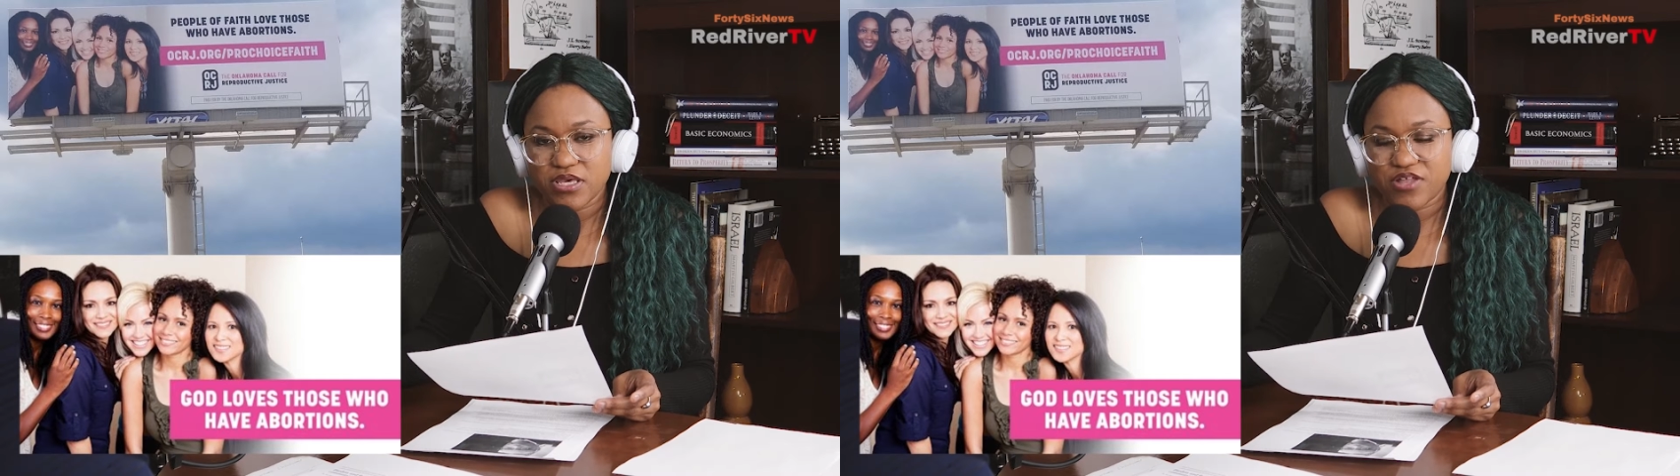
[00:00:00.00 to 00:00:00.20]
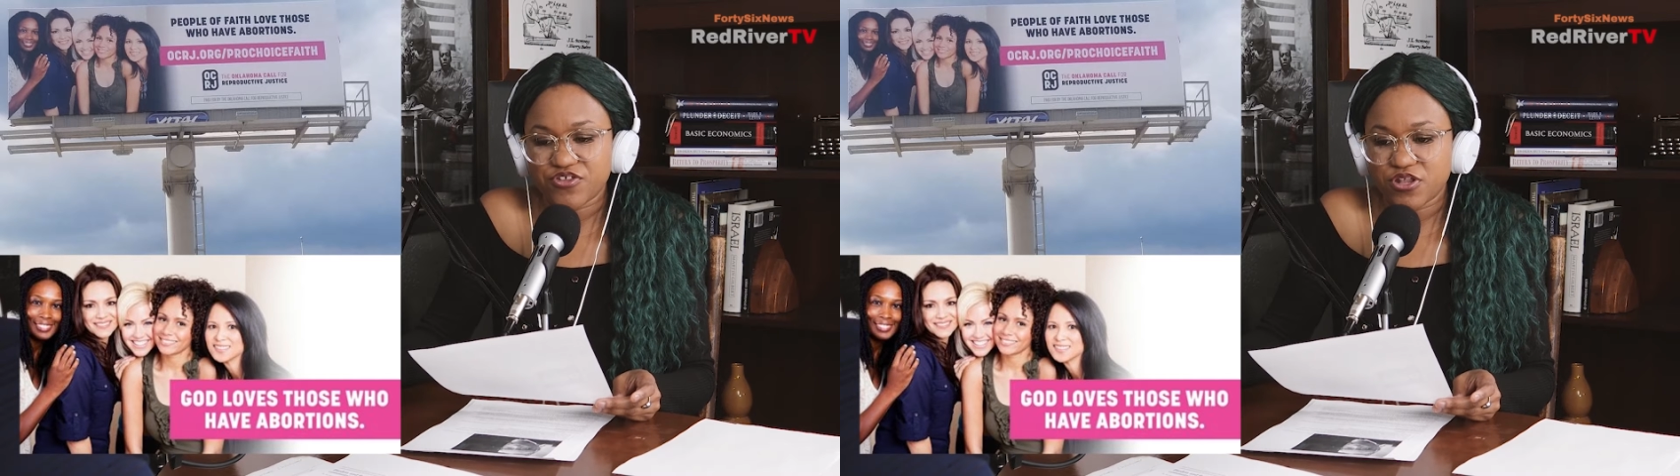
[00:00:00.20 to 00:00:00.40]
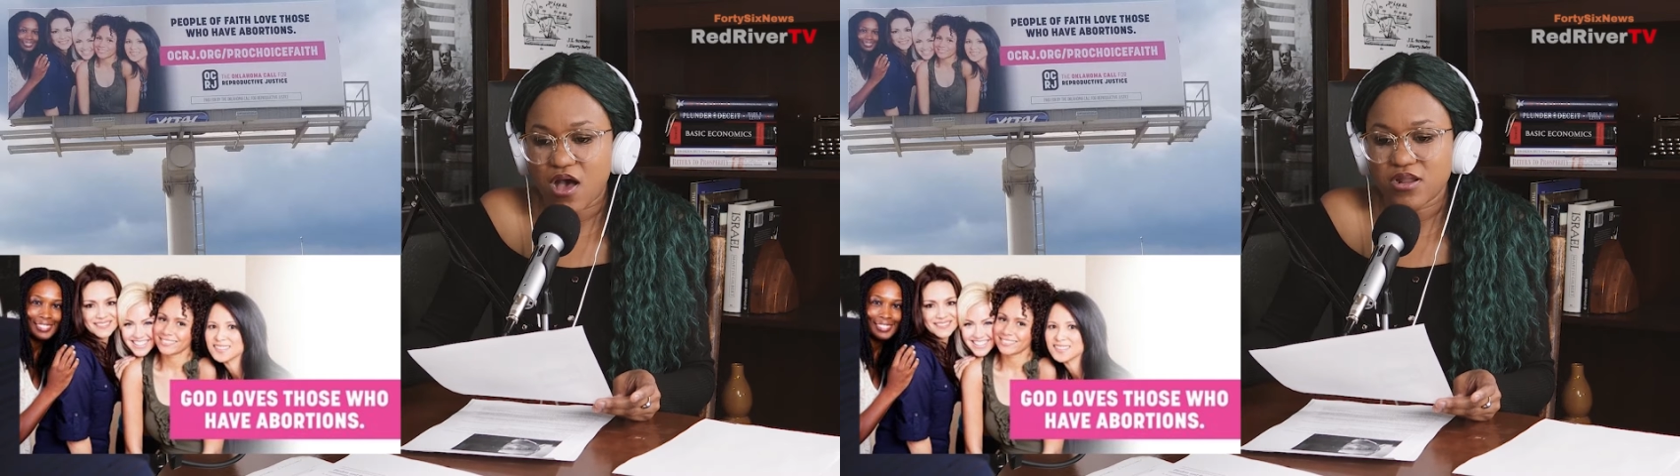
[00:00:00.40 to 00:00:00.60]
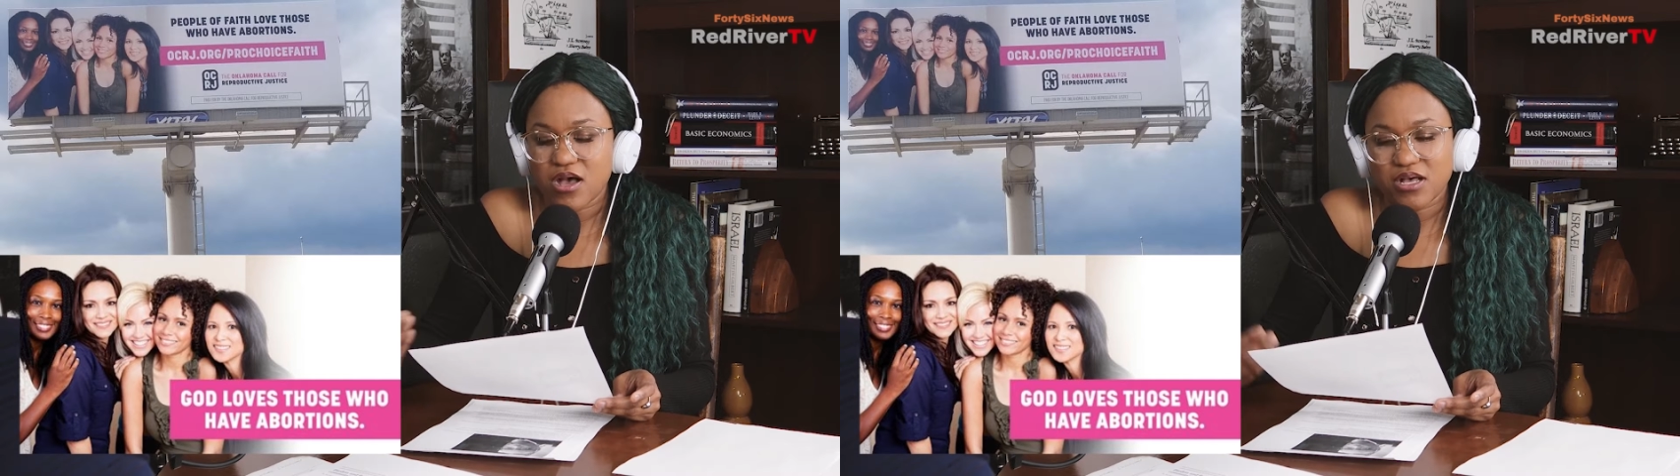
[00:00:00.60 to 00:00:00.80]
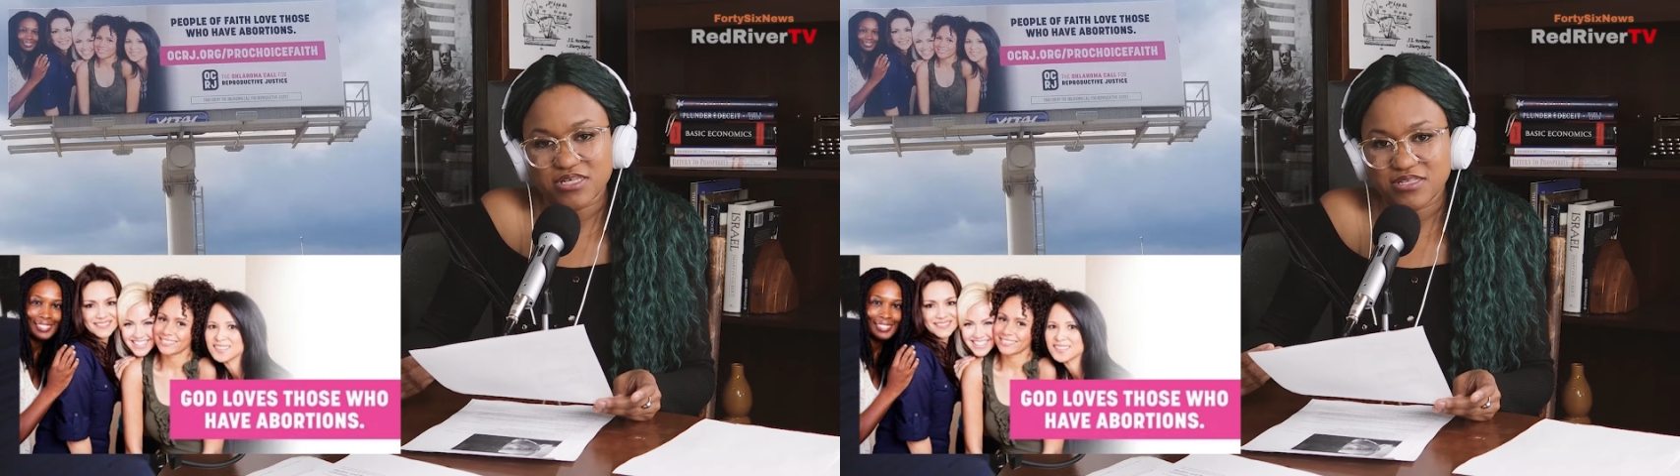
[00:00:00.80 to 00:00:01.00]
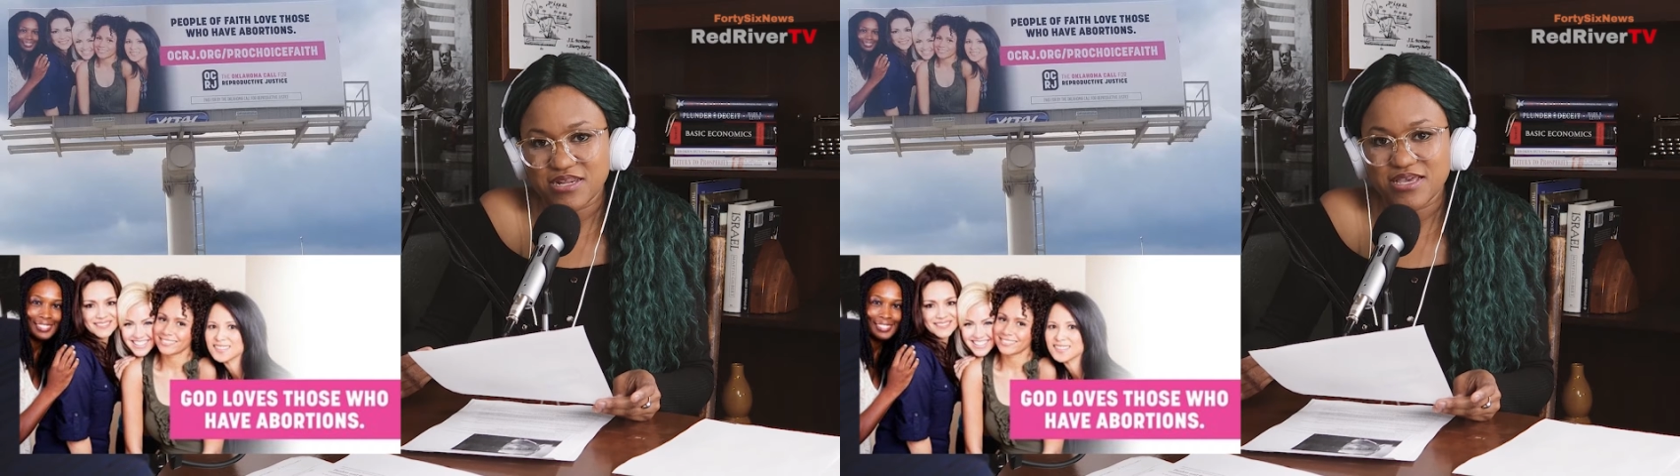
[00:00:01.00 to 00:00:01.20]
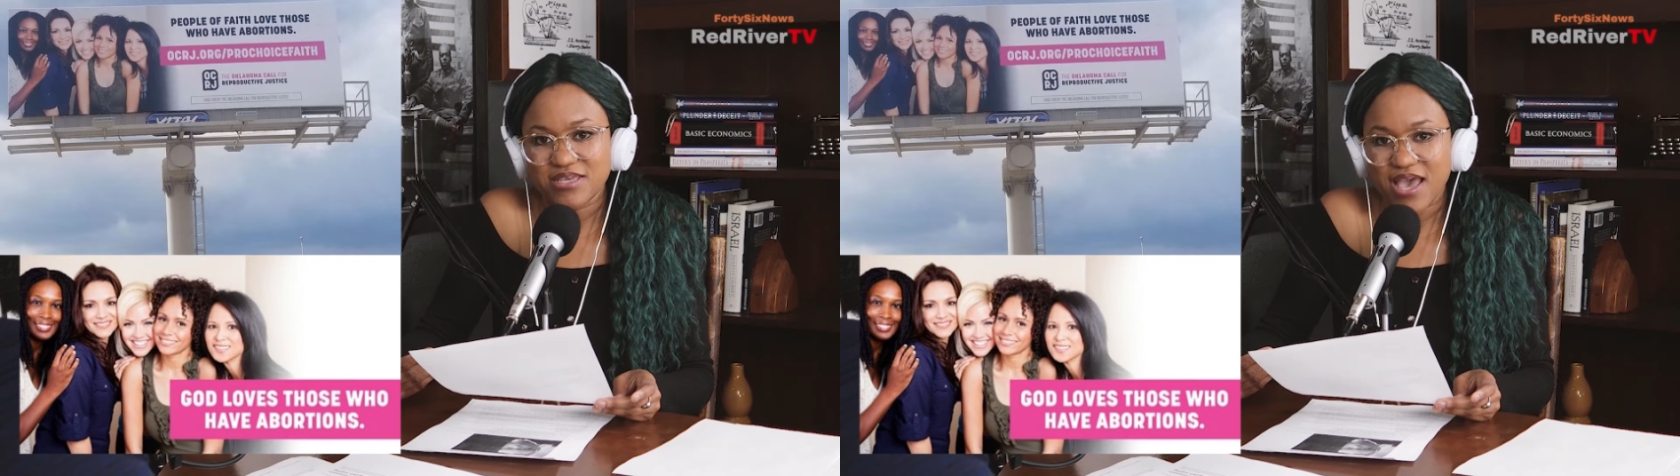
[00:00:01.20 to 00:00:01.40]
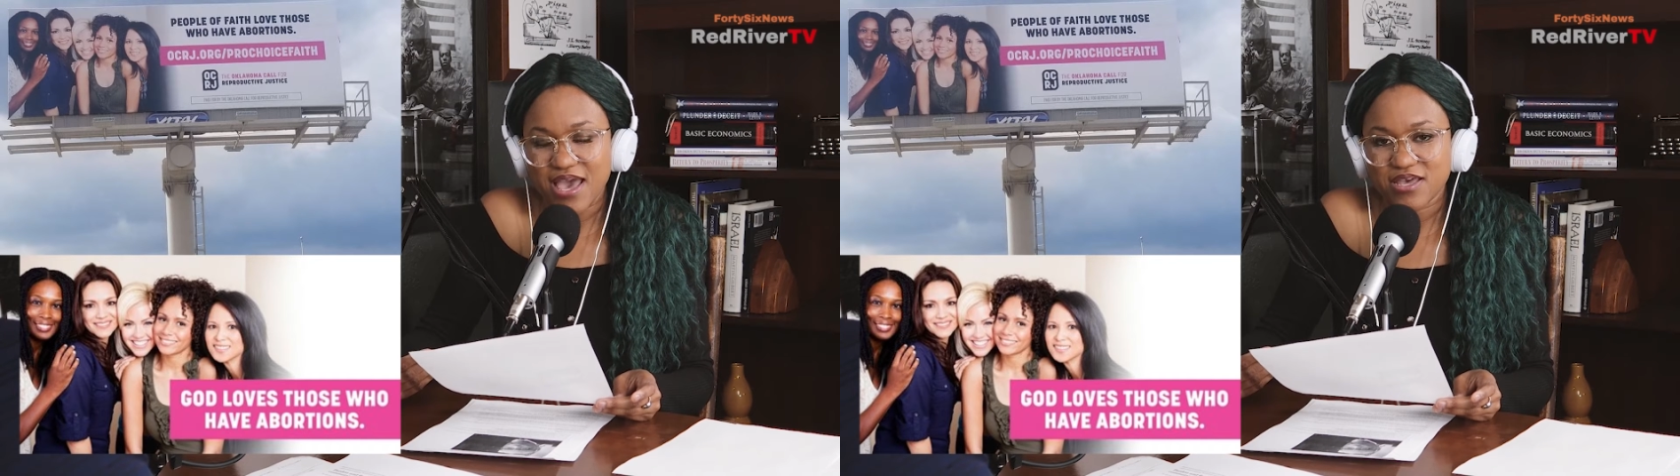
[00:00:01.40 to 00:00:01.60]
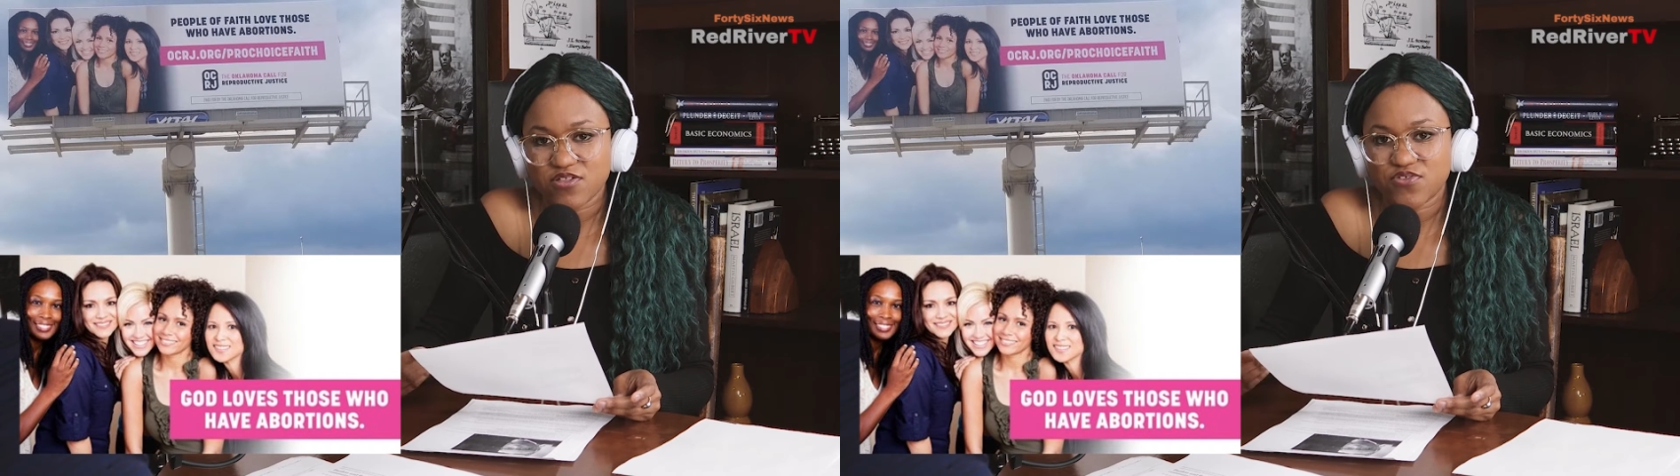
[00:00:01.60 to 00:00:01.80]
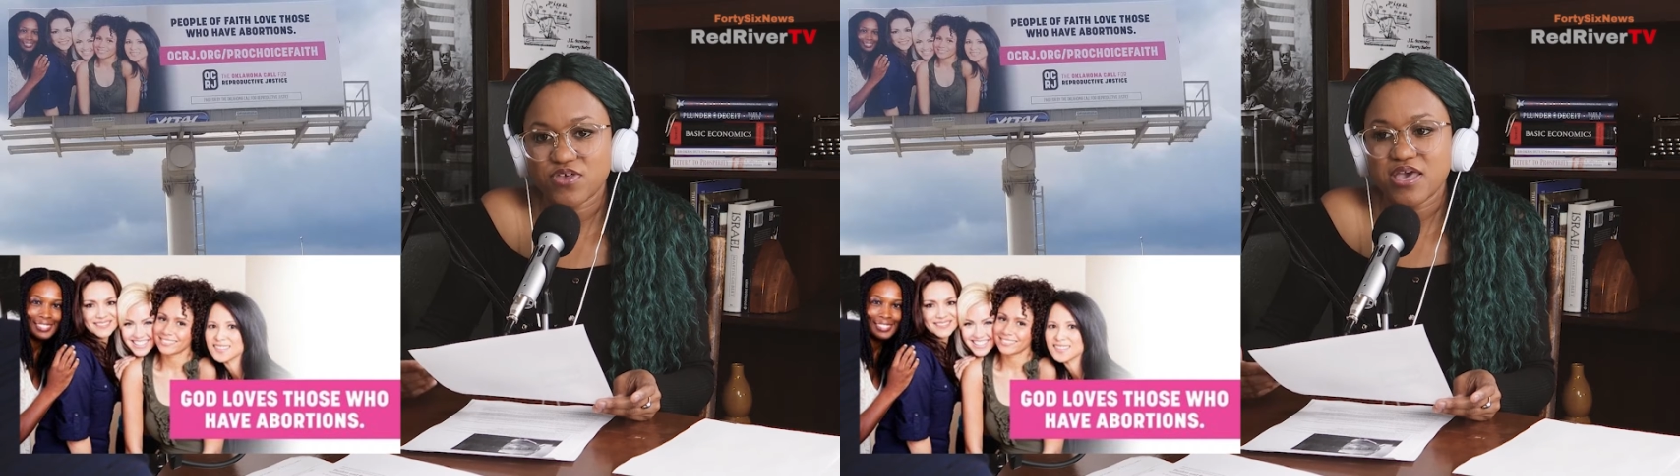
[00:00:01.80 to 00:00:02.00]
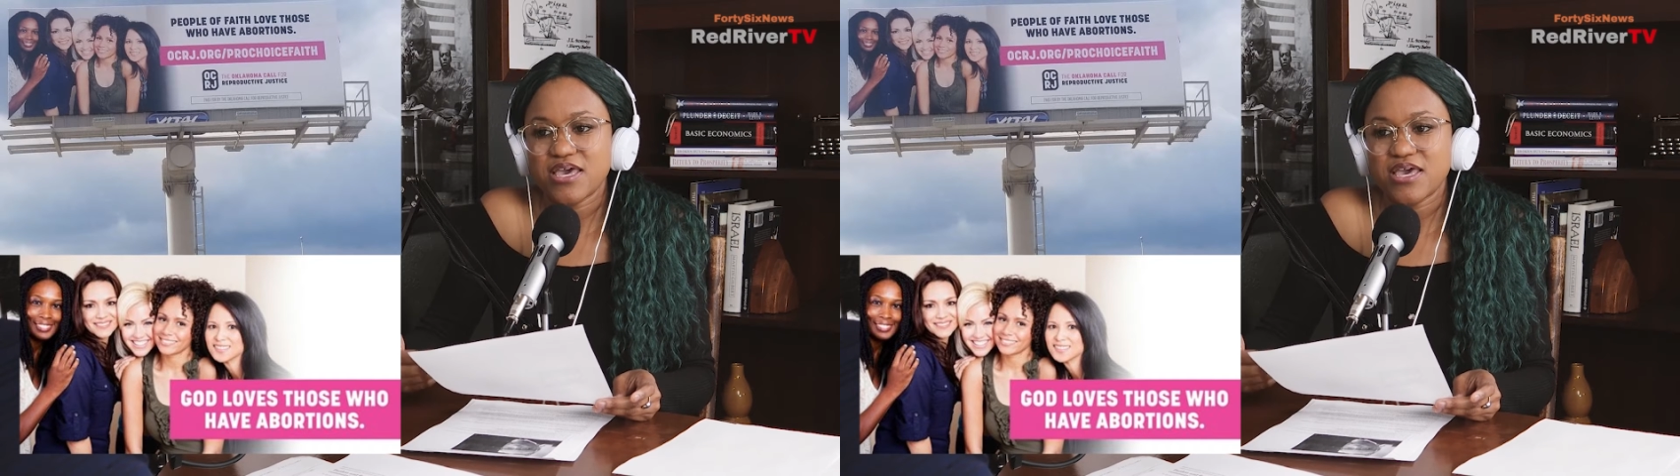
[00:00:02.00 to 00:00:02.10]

It's not us that he hates.